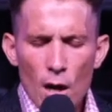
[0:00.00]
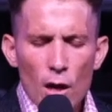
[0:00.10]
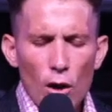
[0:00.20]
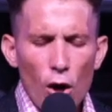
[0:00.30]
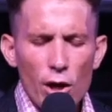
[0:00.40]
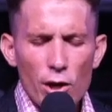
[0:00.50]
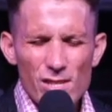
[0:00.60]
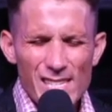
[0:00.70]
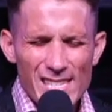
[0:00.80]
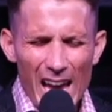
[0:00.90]
Lord, you
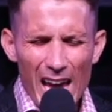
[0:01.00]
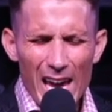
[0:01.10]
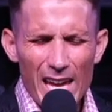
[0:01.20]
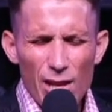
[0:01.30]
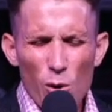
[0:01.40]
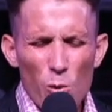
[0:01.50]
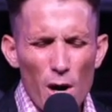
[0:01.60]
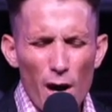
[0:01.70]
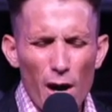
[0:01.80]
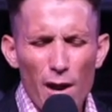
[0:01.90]
say in your
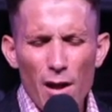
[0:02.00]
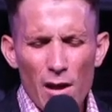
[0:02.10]
word,